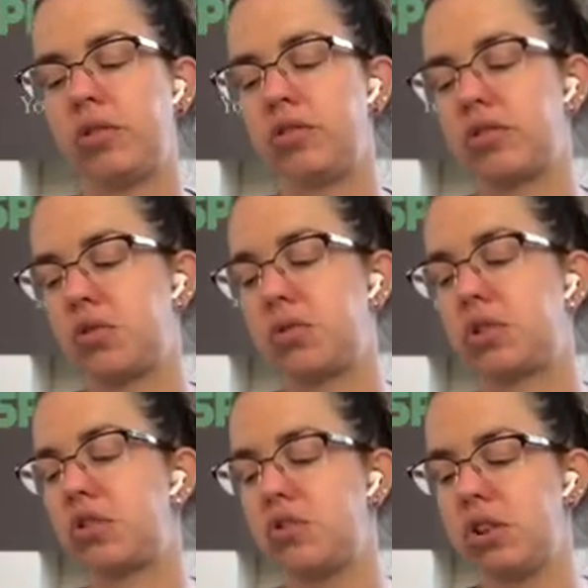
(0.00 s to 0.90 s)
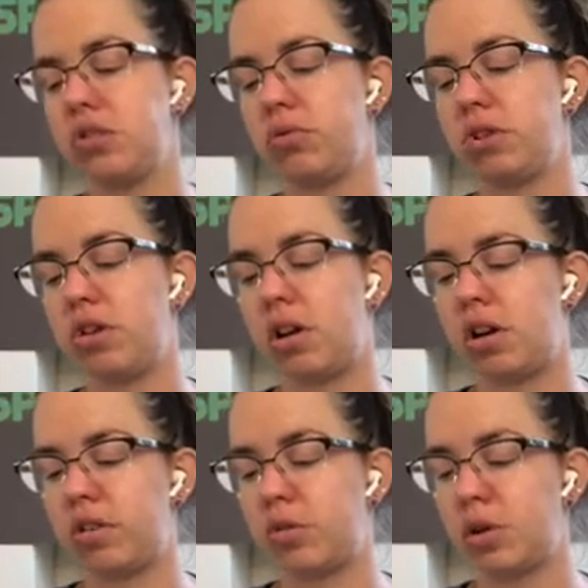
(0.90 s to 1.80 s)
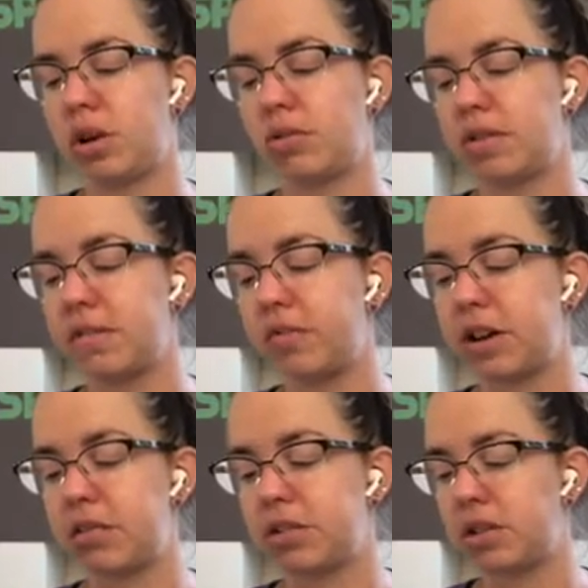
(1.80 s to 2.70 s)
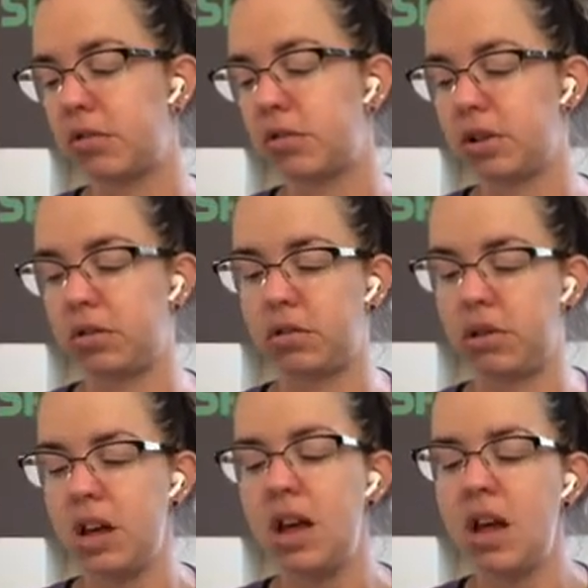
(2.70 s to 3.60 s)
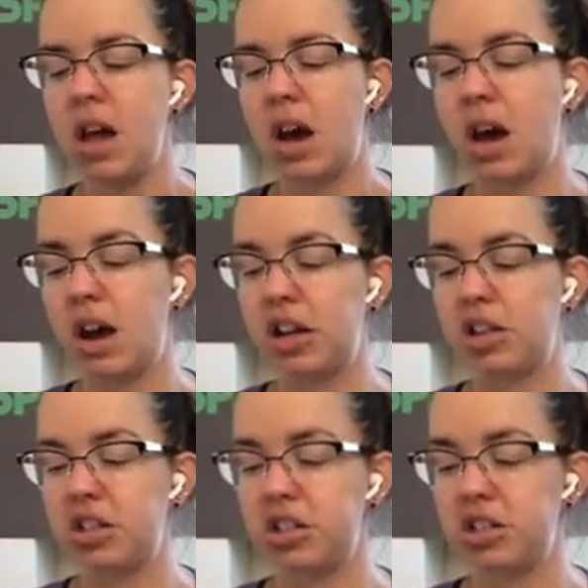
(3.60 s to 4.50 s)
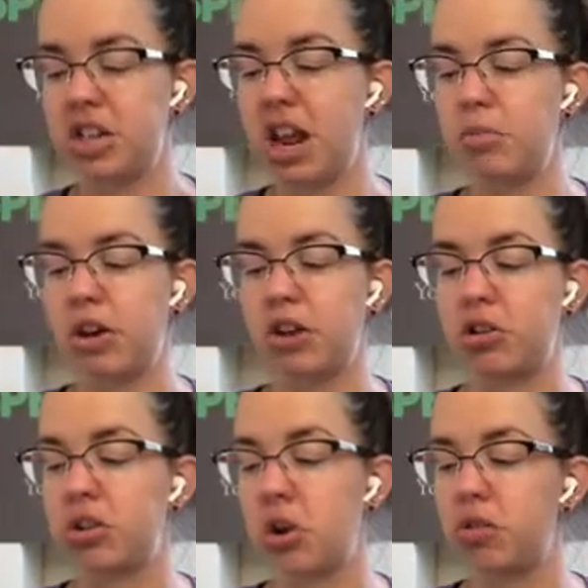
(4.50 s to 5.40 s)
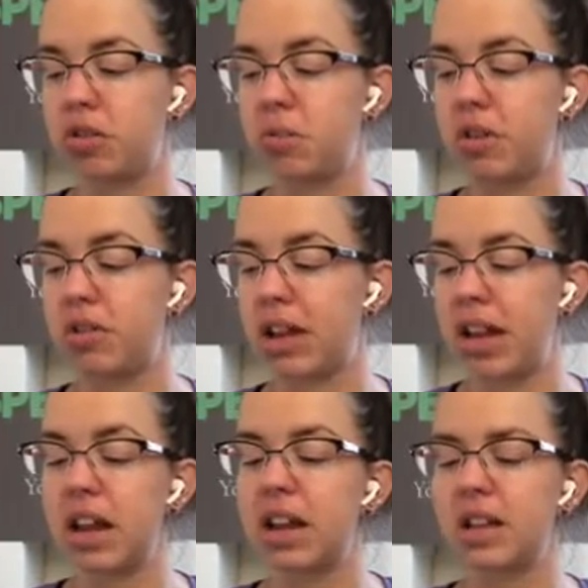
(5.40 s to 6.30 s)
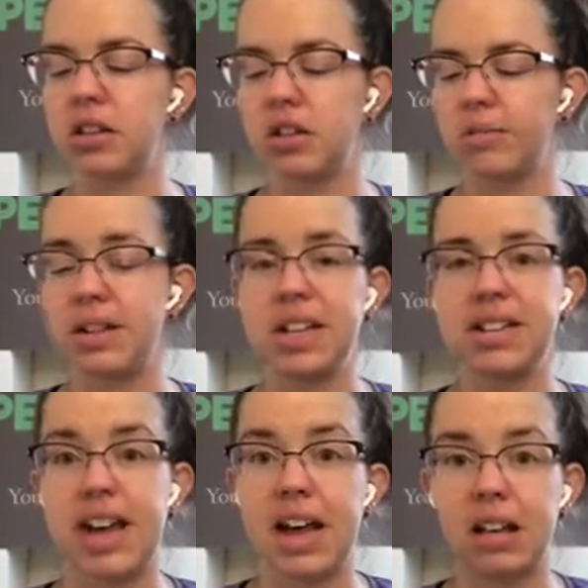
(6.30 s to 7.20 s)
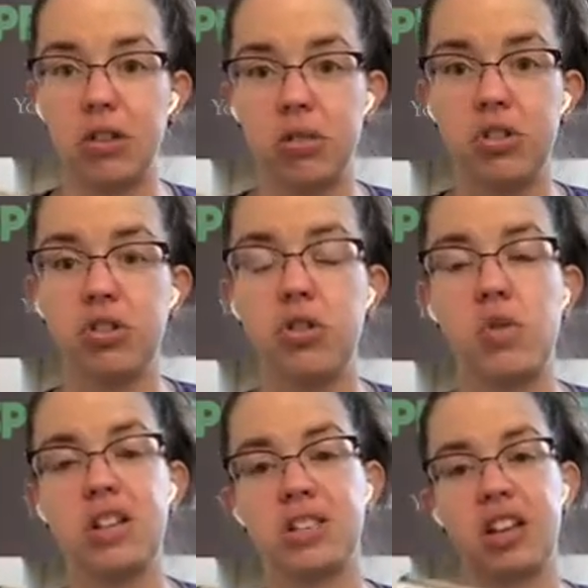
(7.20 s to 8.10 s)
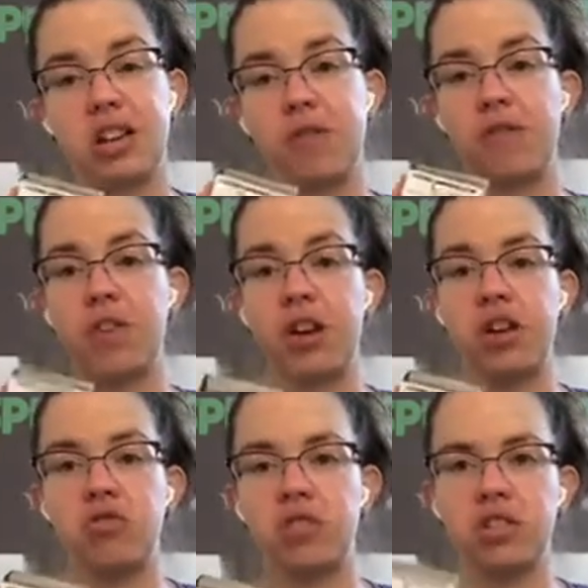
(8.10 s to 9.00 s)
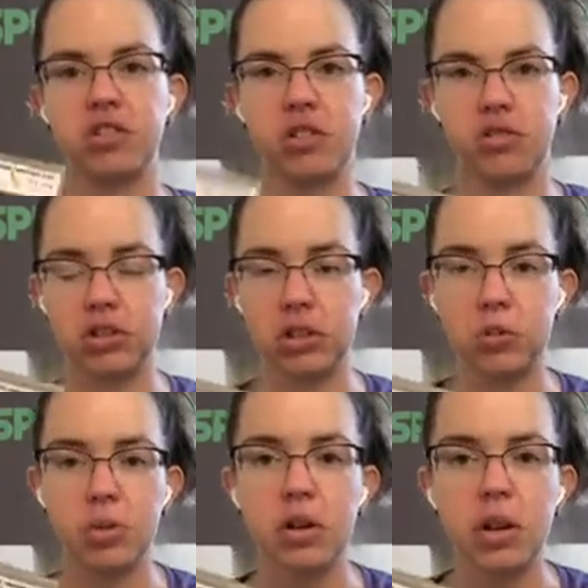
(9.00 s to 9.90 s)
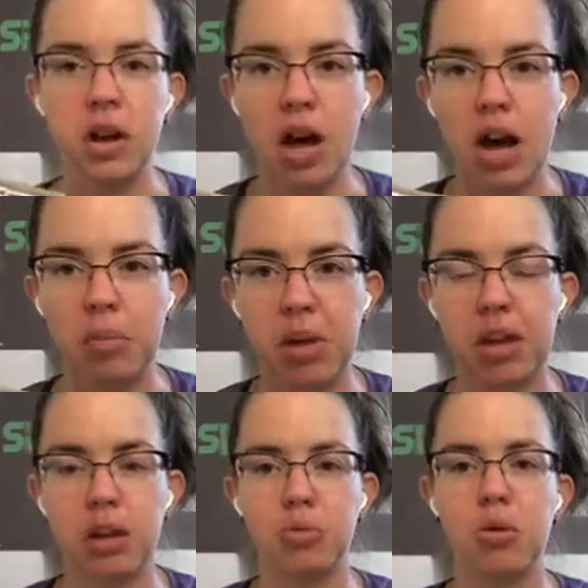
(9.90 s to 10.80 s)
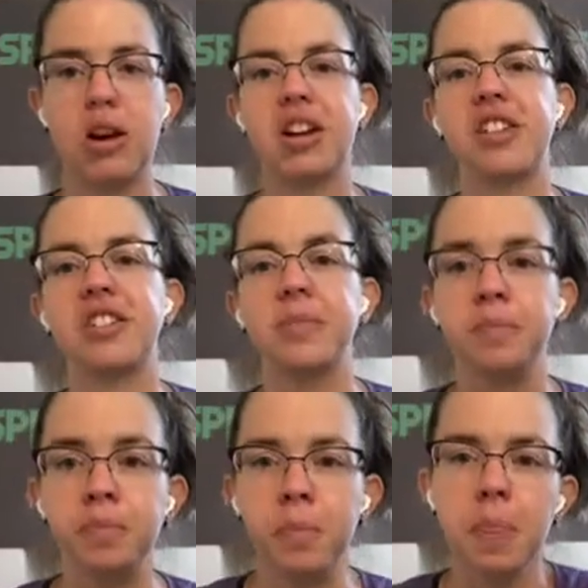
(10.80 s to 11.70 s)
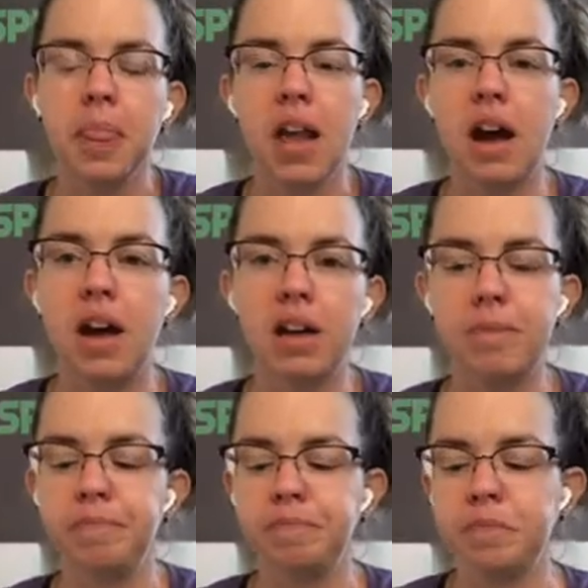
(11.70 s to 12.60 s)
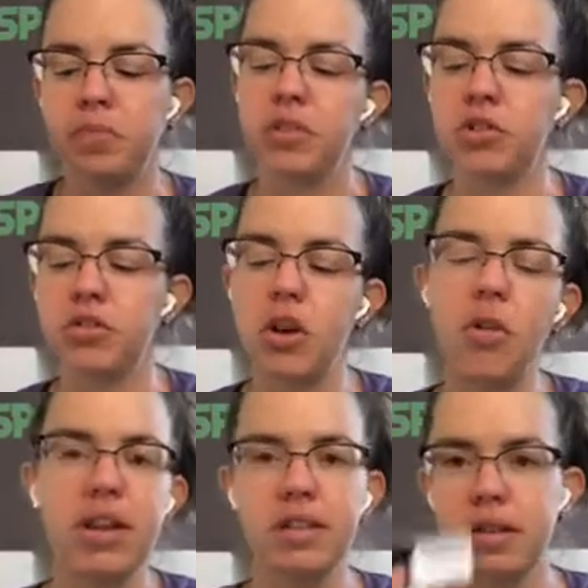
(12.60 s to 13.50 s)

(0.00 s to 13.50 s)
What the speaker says: So it's coconut oil, olive oil, sunflower seed oil, shea butter, goat's milk, and a little bit of tallow too, which is like very traditional soap making product. So it's